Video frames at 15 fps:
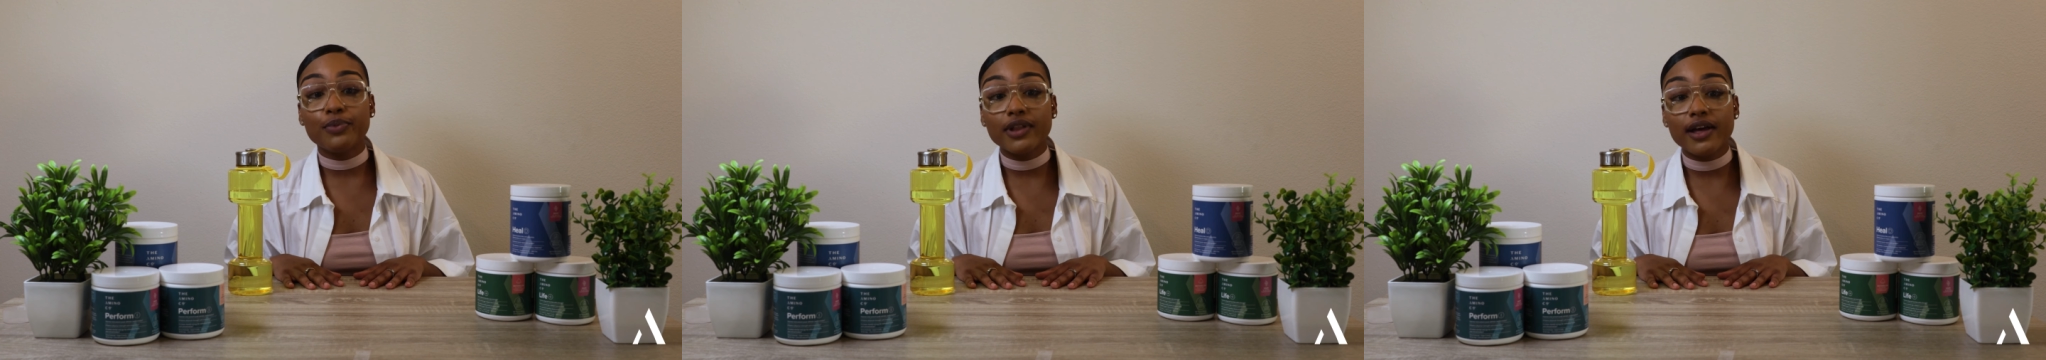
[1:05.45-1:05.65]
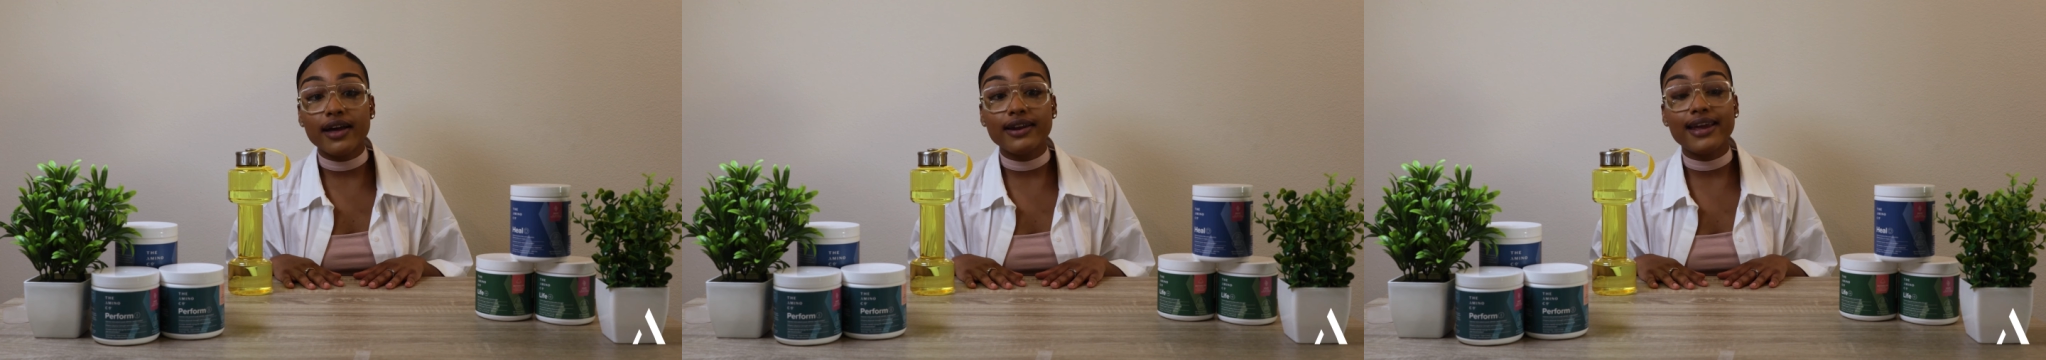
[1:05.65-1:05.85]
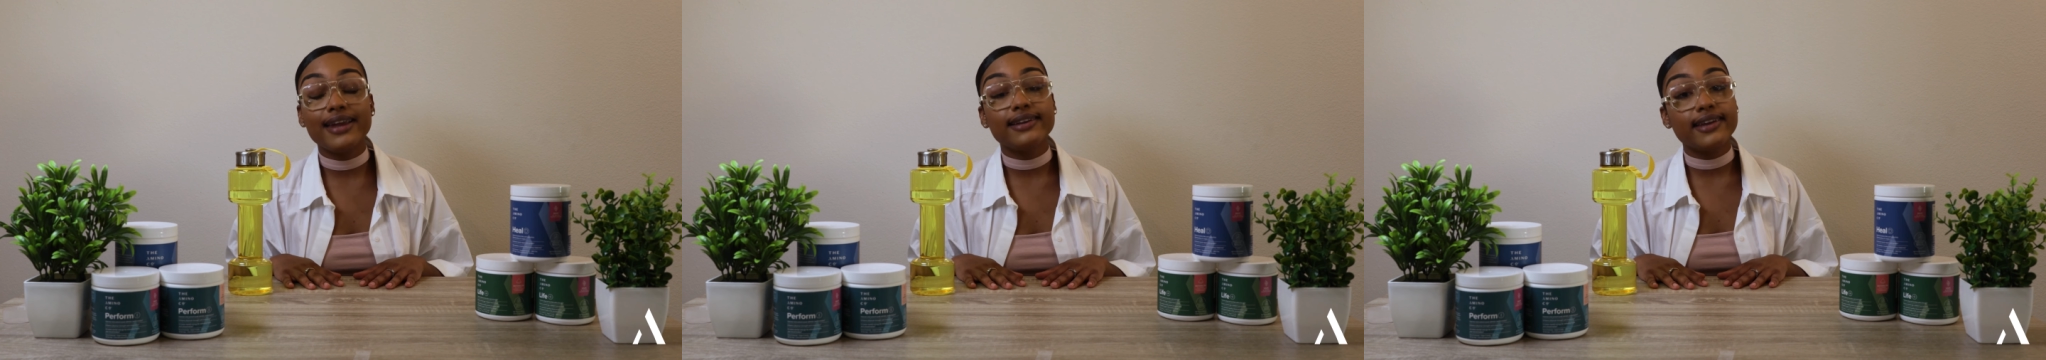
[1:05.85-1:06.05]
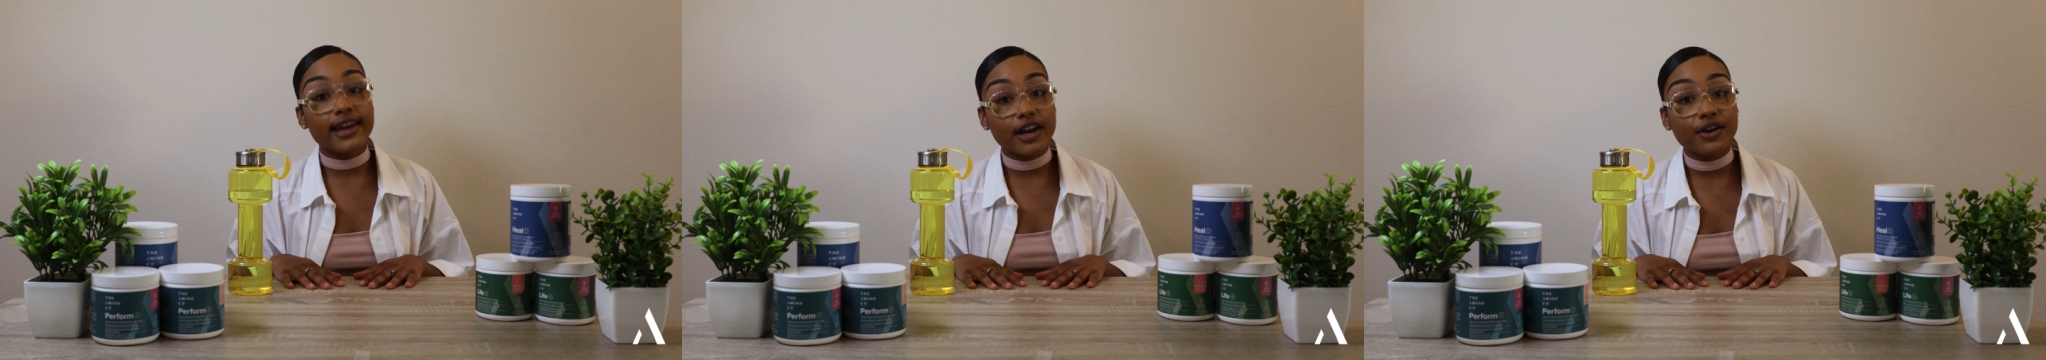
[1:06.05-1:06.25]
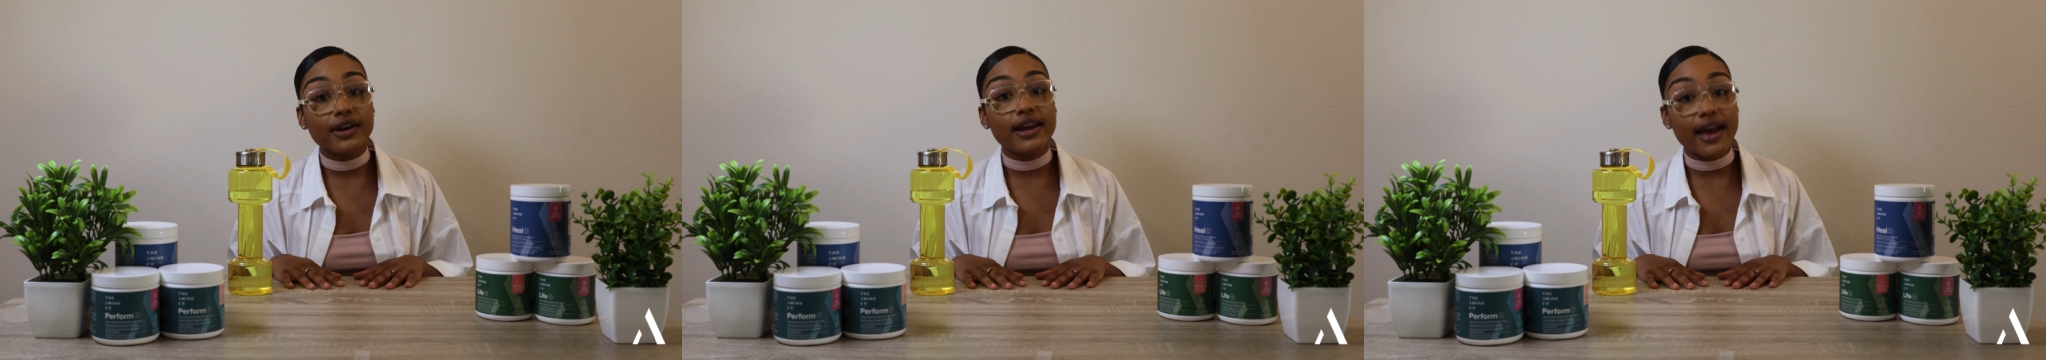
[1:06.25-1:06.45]
blood and
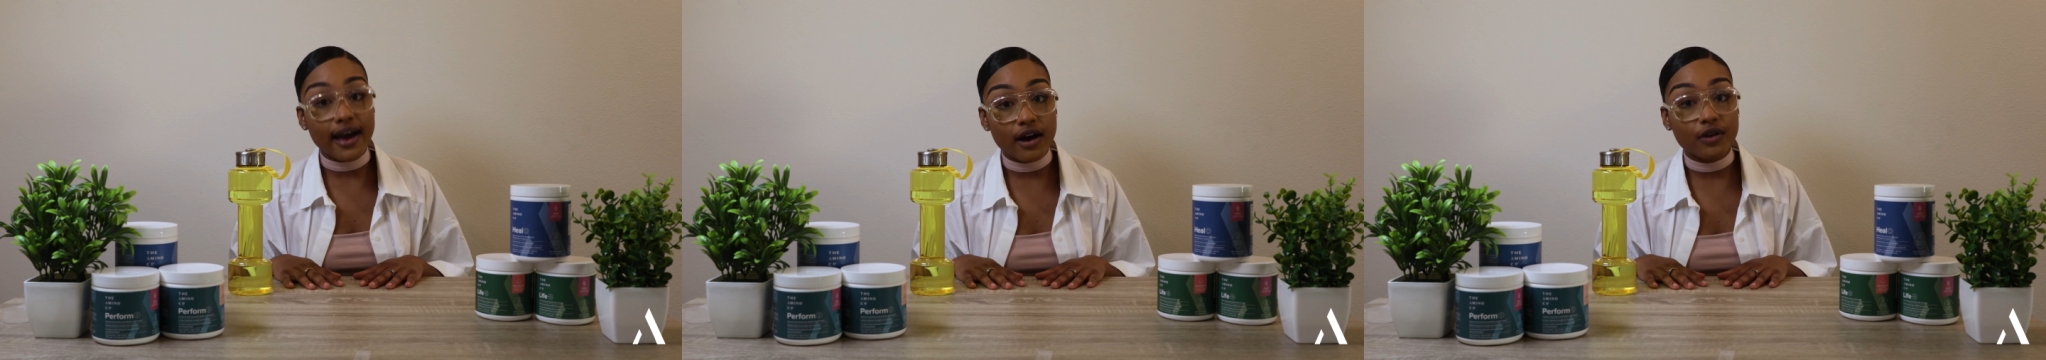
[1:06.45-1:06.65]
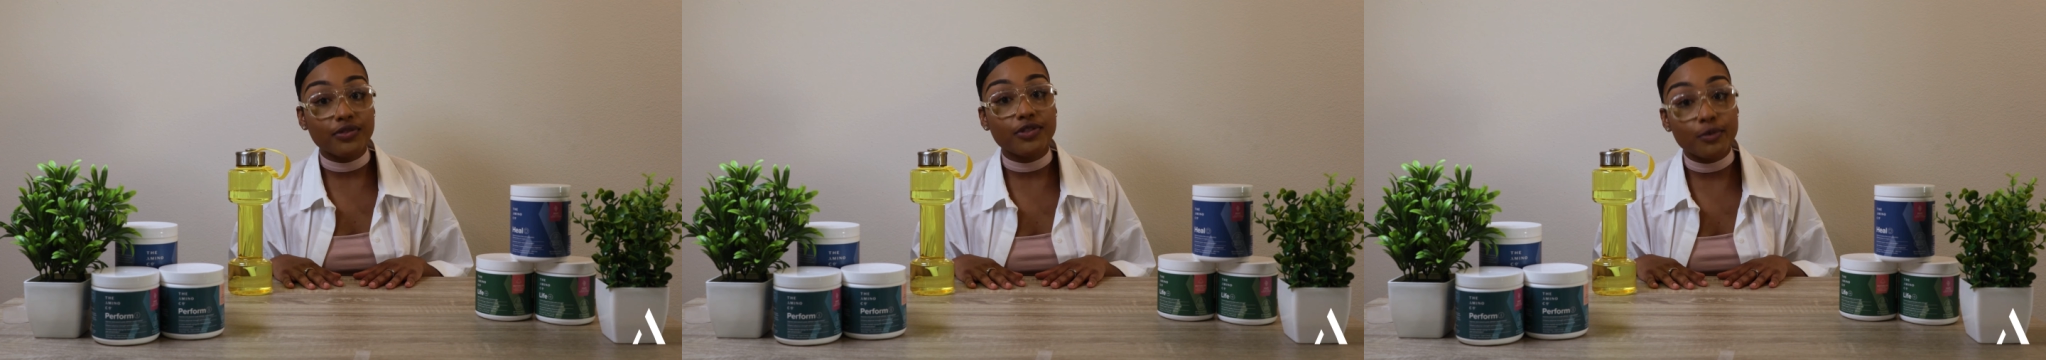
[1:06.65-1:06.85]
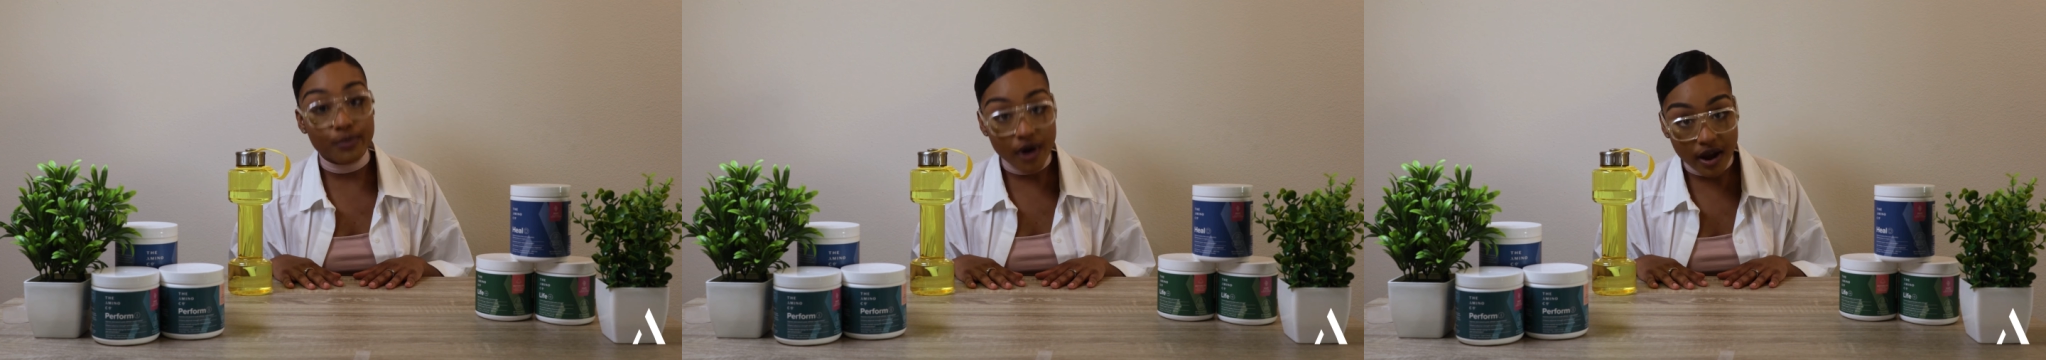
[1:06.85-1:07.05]
carry out the